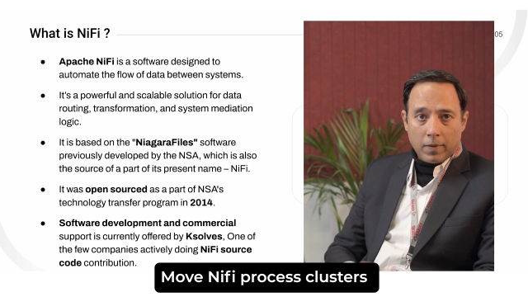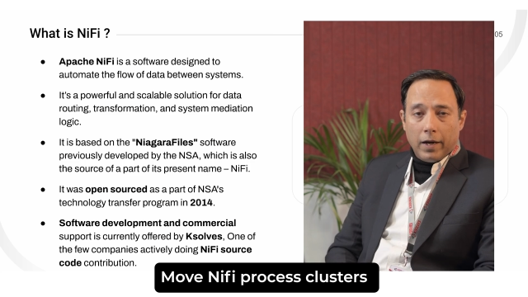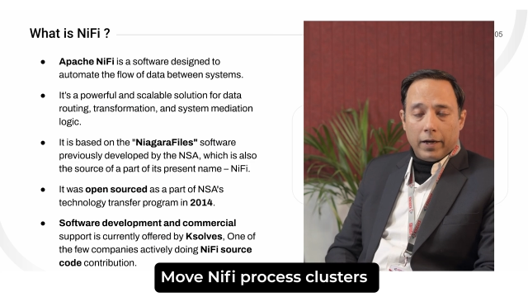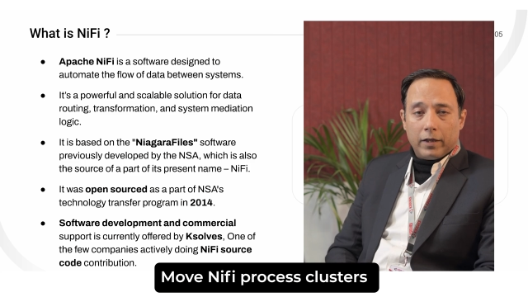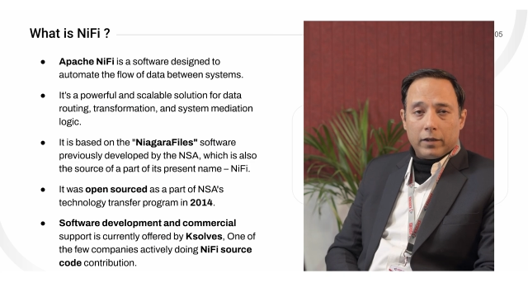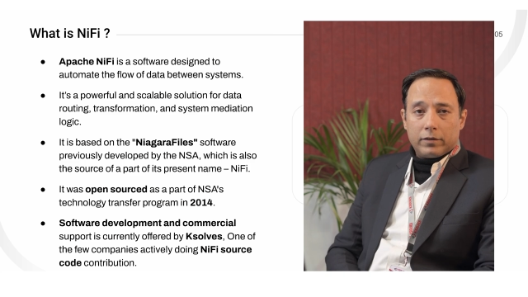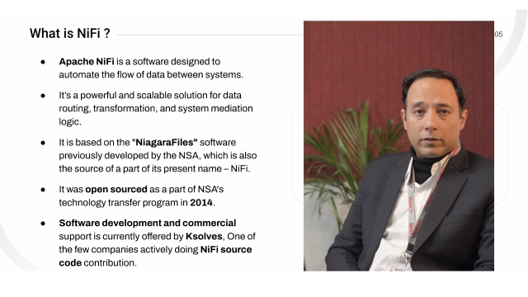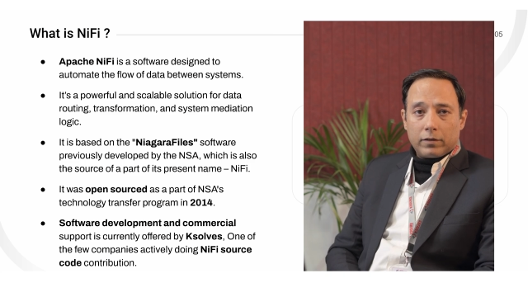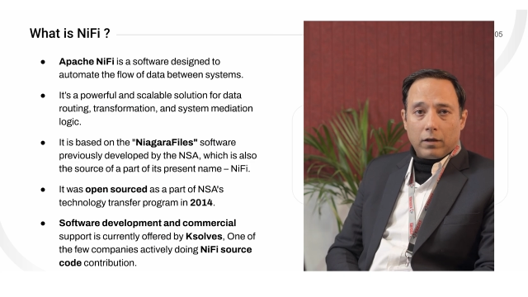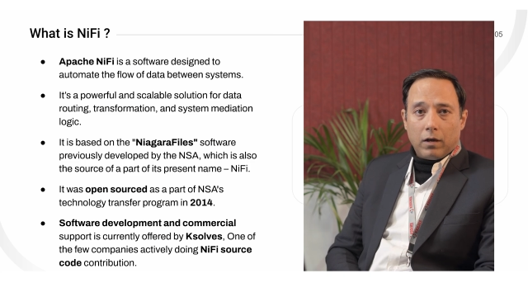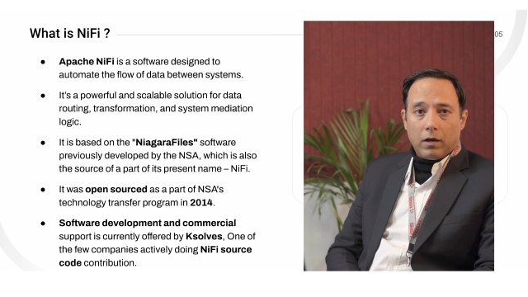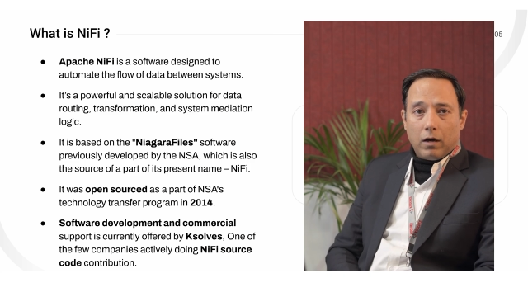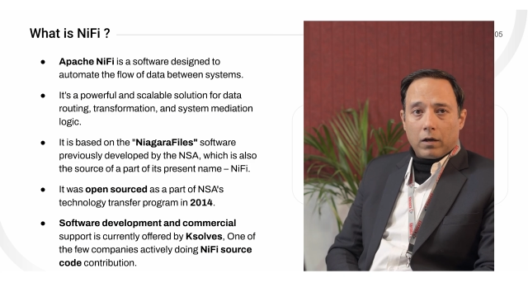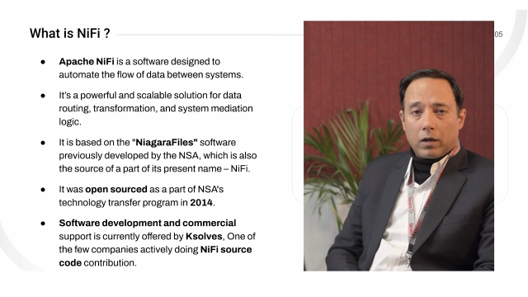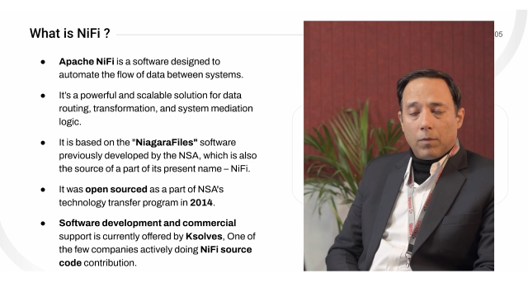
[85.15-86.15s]
It is
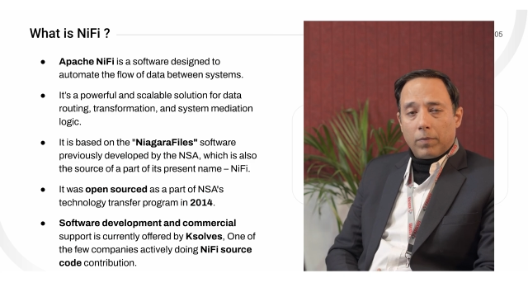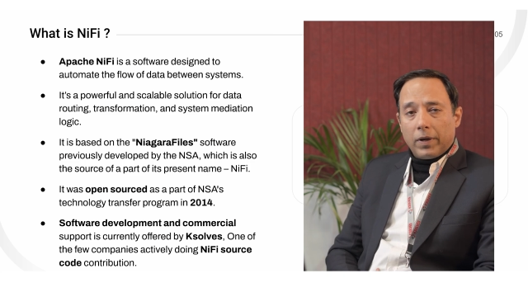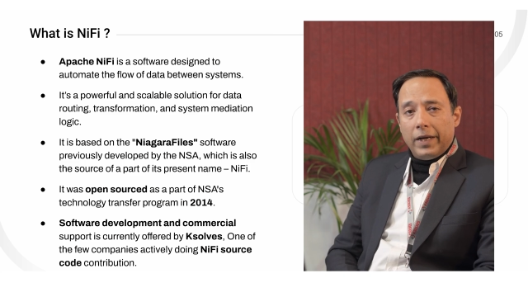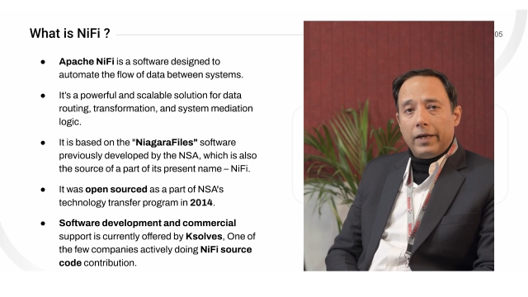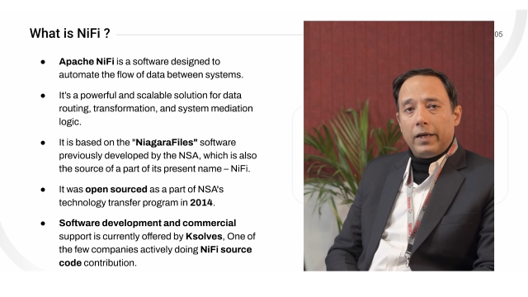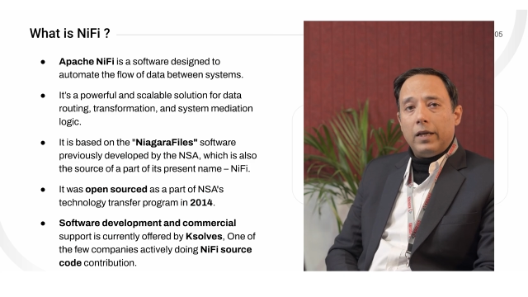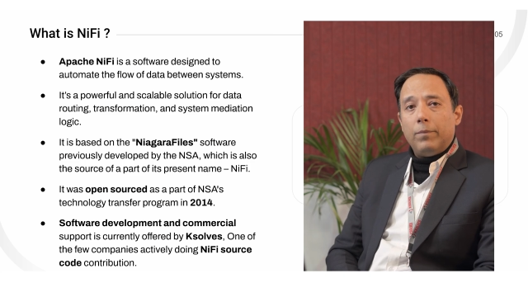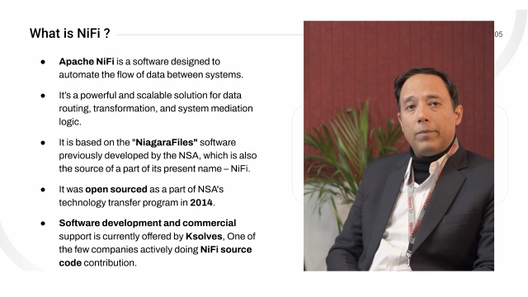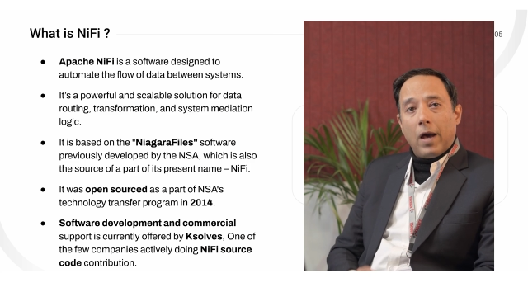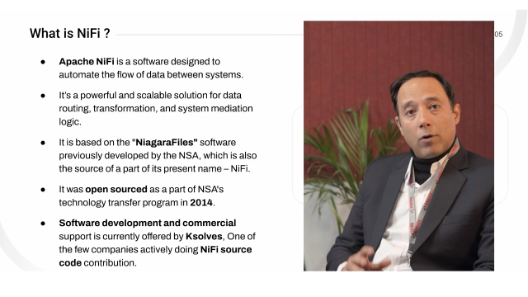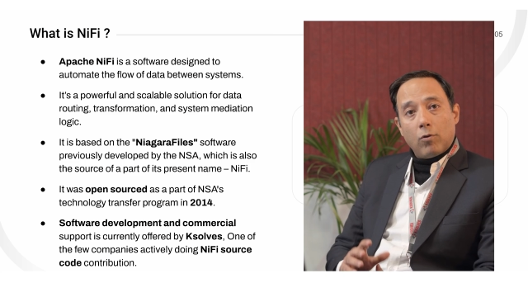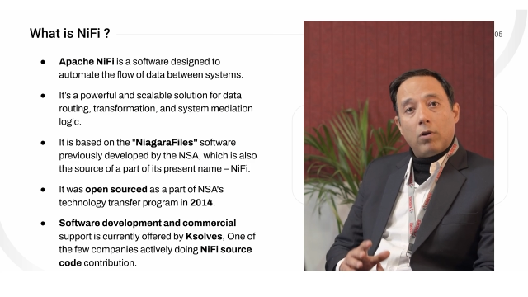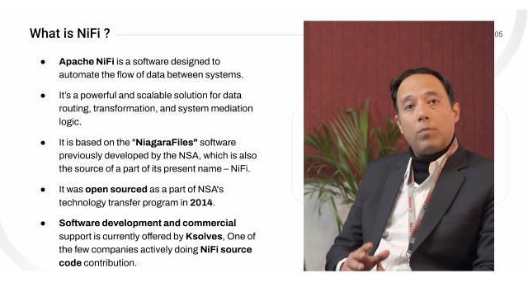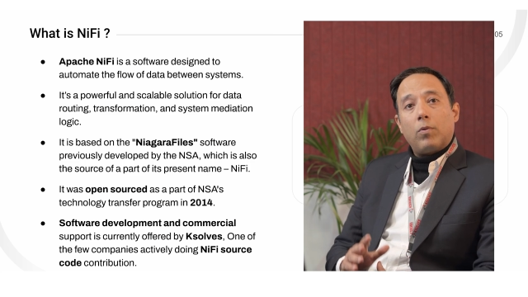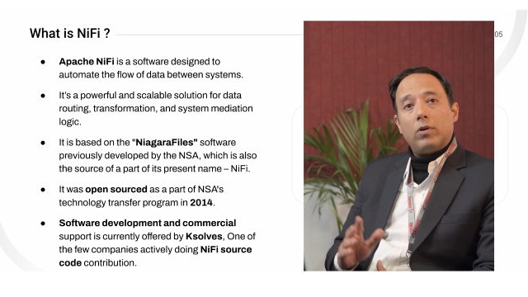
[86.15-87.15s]
a completely
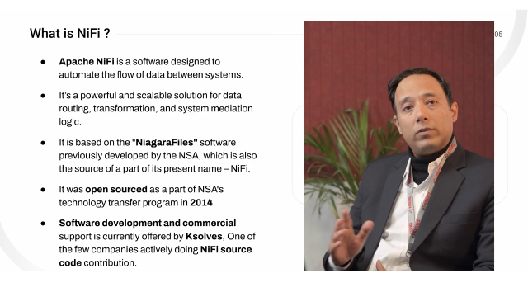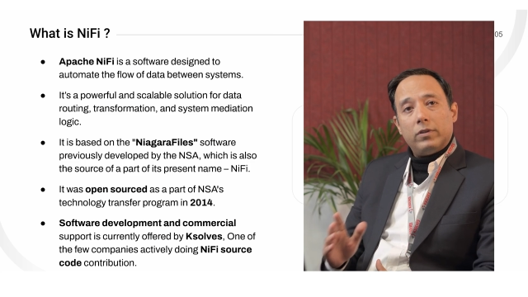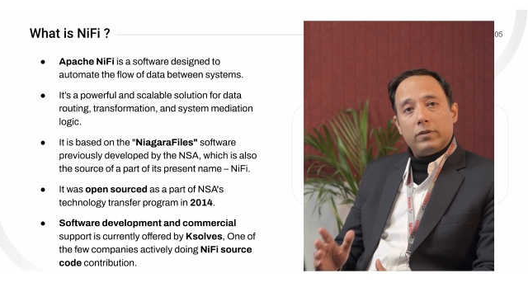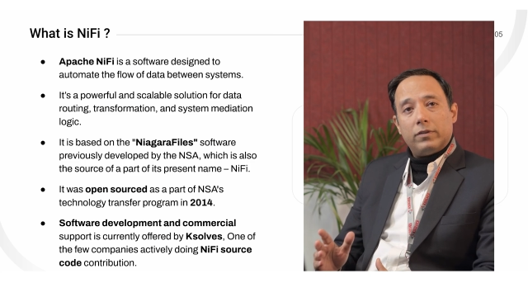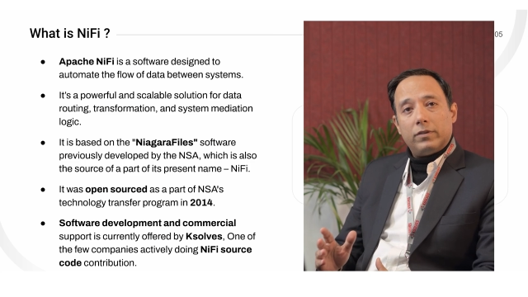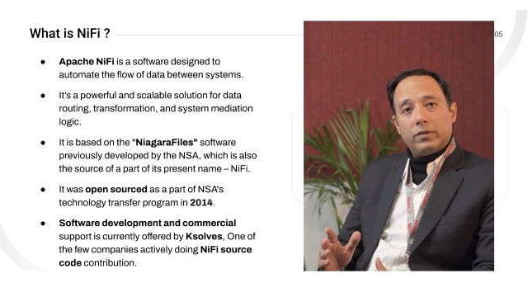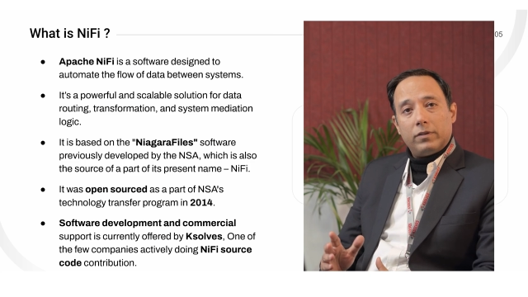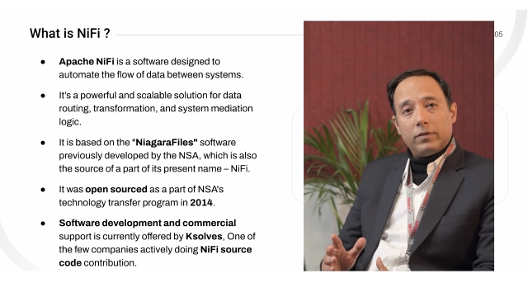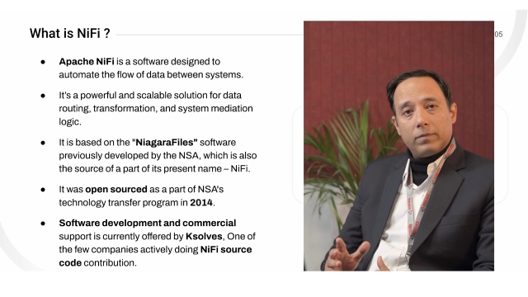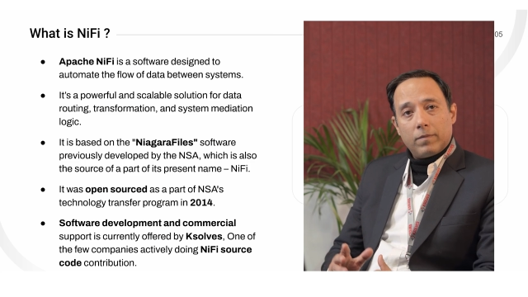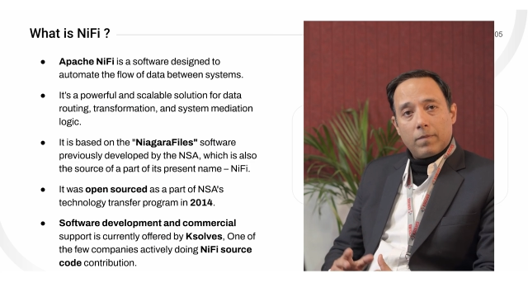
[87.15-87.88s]
manual process.